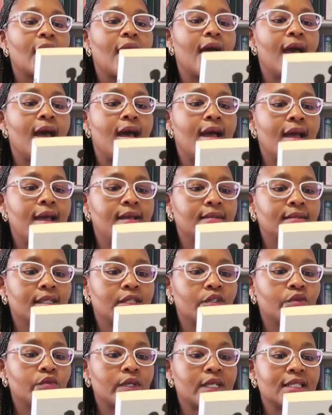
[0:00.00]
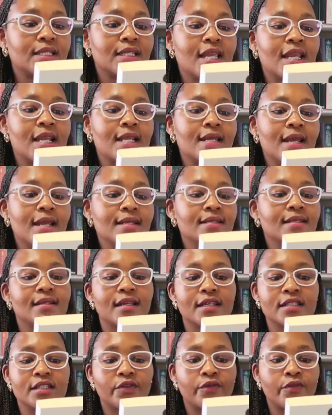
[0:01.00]
And it reads, in
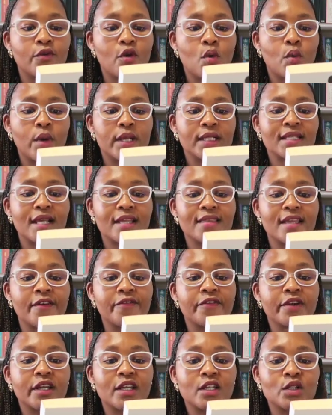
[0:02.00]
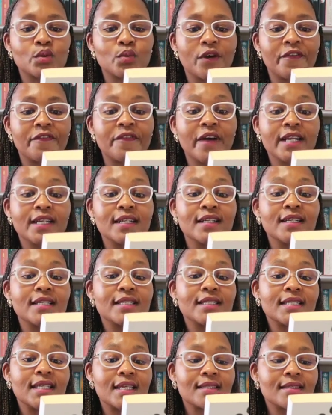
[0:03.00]
1994, when South Africans were finally
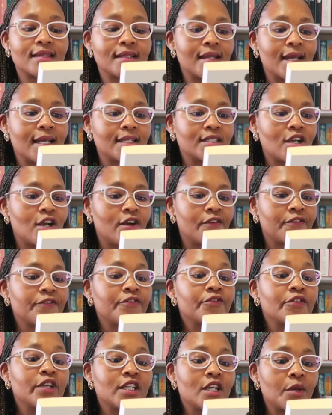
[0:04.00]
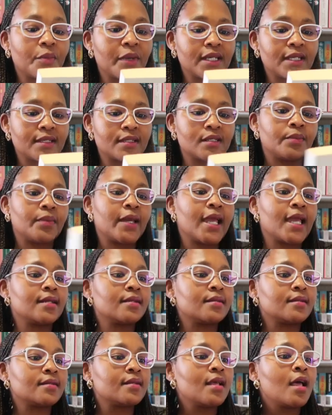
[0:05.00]
seeing the light of freedom and
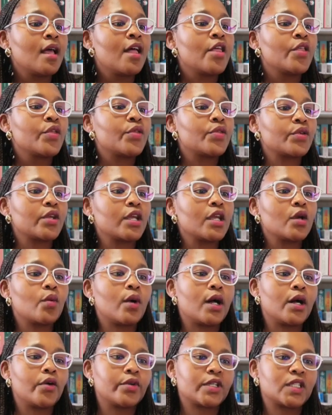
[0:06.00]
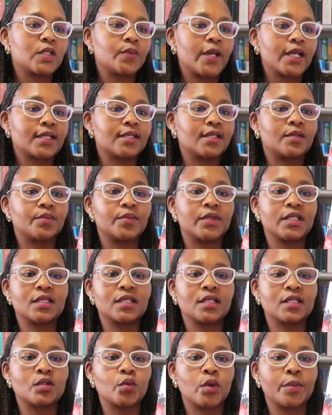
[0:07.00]
independence, 3 well-respected
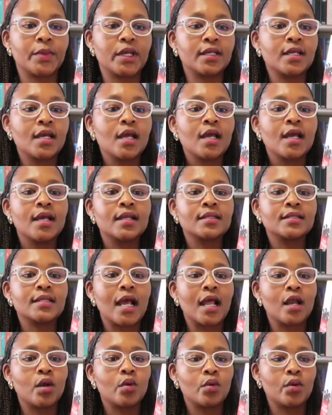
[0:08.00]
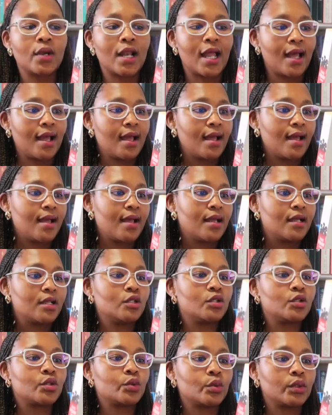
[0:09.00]
businesswomen, Talula
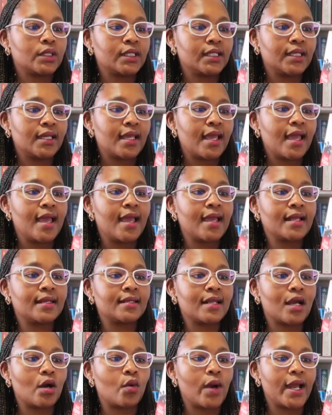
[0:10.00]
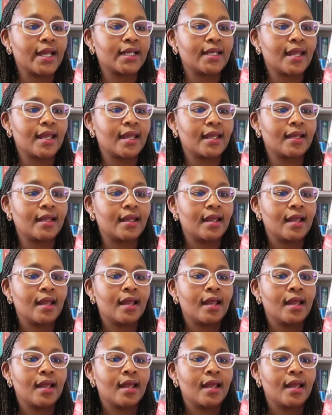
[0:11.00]
Nduli, Edna Whitehead,